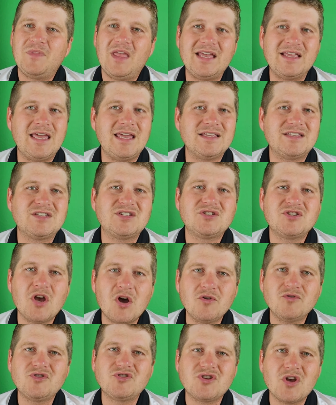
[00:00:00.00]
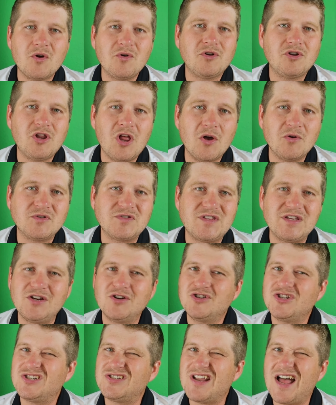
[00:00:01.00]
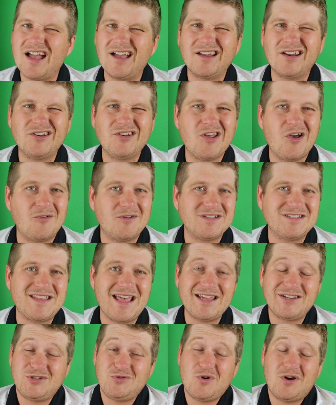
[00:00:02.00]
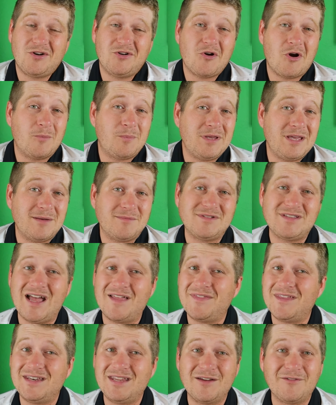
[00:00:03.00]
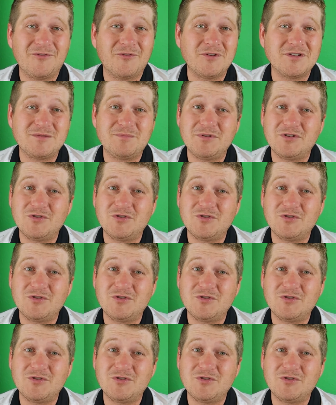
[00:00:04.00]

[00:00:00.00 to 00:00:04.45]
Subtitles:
it's so close that you're just not going to notice that. 200 RPM is not the difference